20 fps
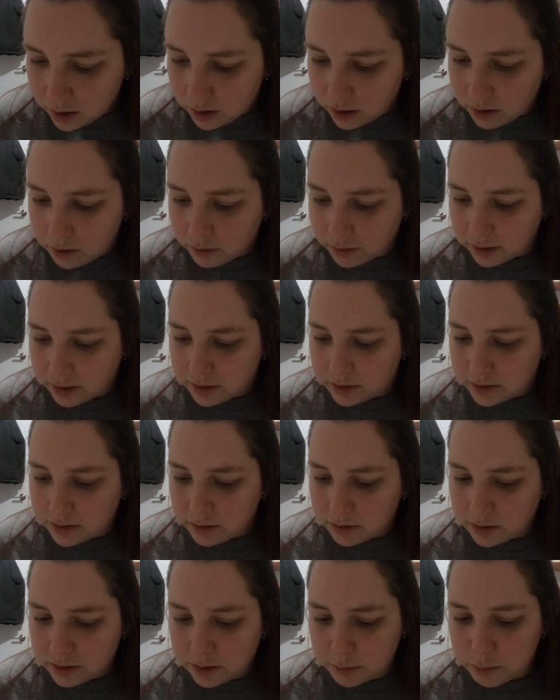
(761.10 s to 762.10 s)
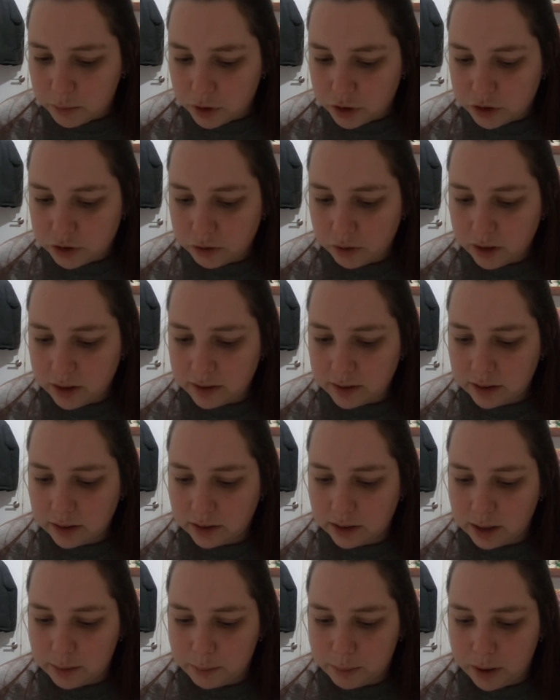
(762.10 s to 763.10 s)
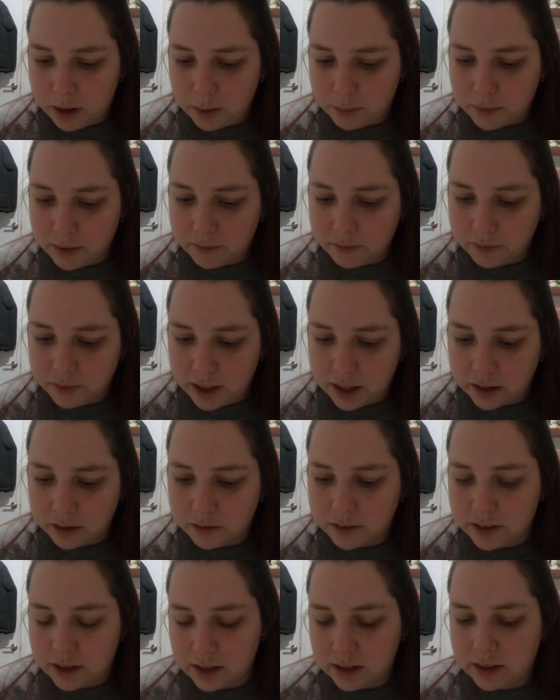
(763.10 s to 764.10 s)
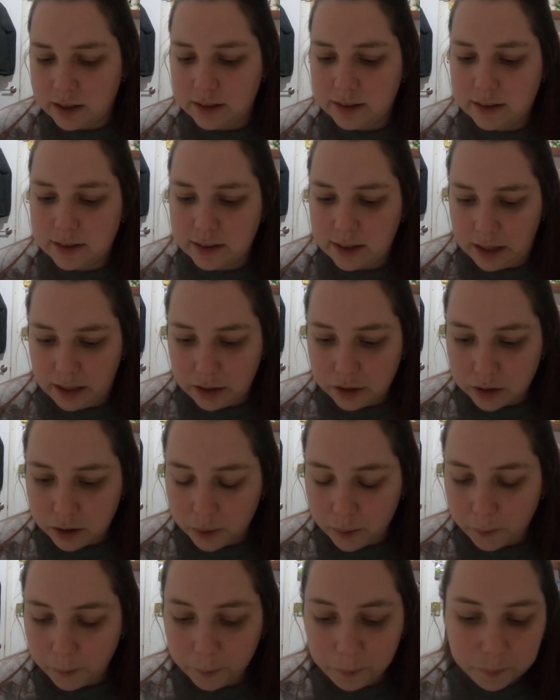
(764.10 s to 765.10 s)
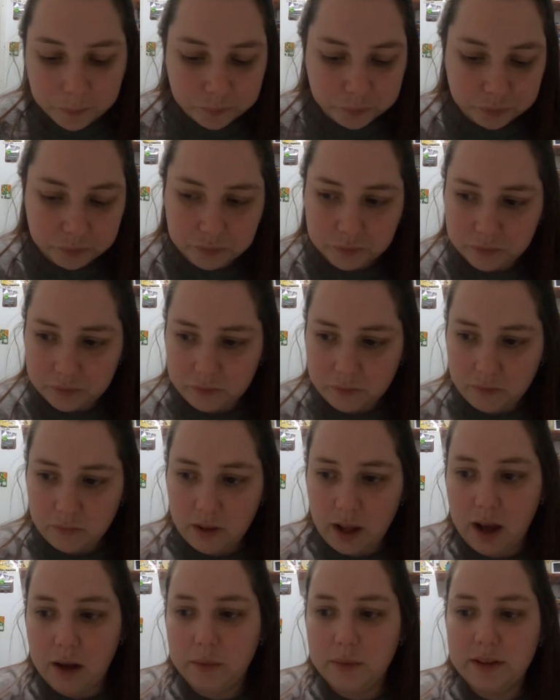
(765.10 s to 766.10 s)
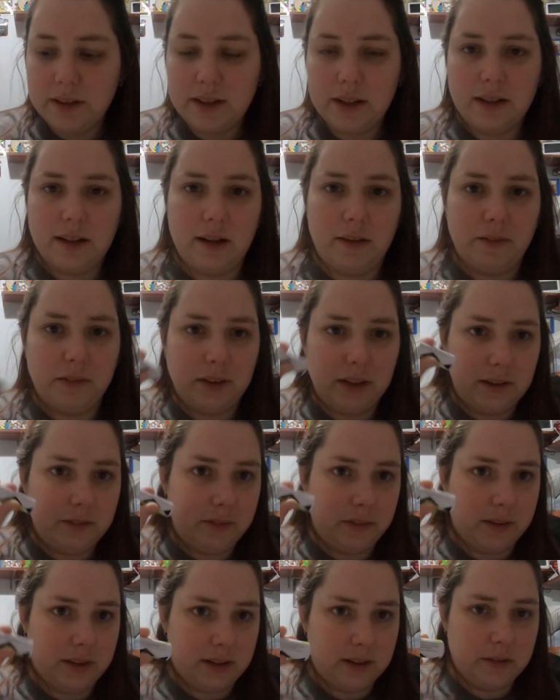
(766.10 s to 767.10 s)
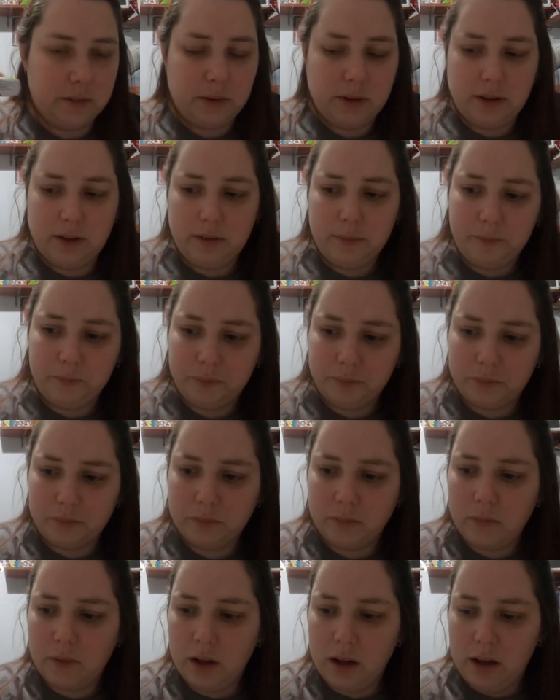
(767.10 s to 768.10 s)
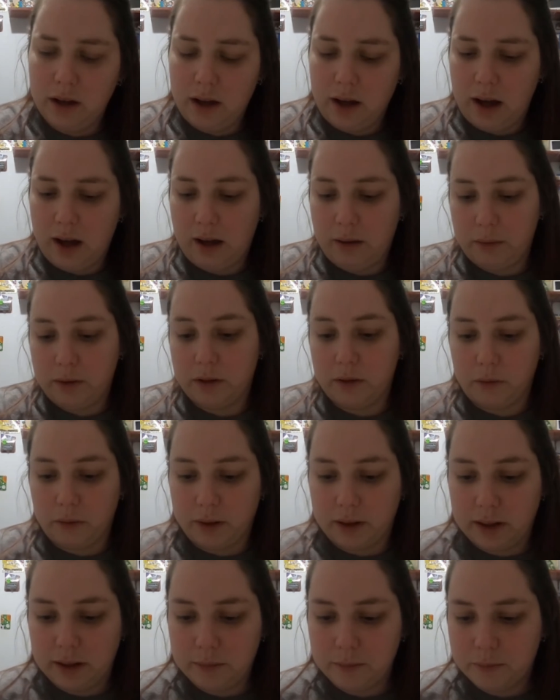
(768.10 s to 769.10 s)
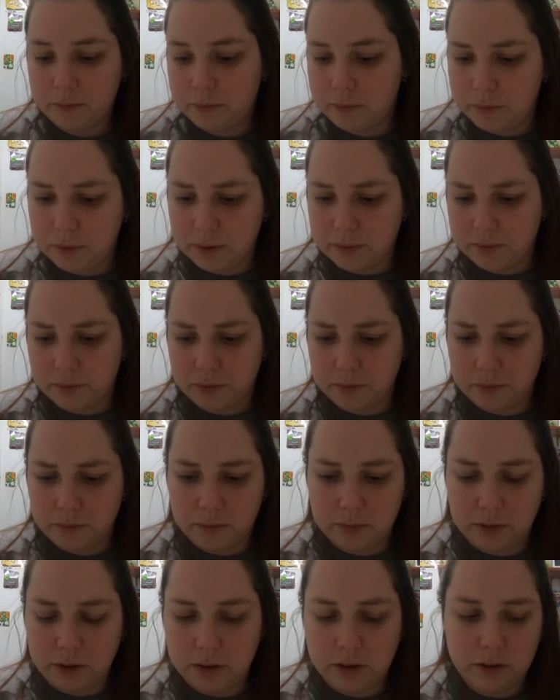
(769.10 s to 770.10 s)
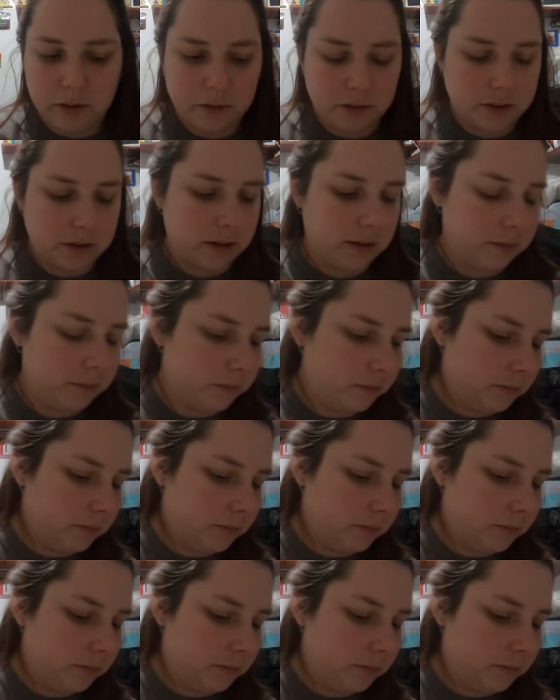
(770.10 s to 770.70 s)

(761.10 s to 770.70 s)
Okay, so it's a moisturizing lip balm that flatters any skin tone. I would say definitely for this one. I would agree, but you'll see.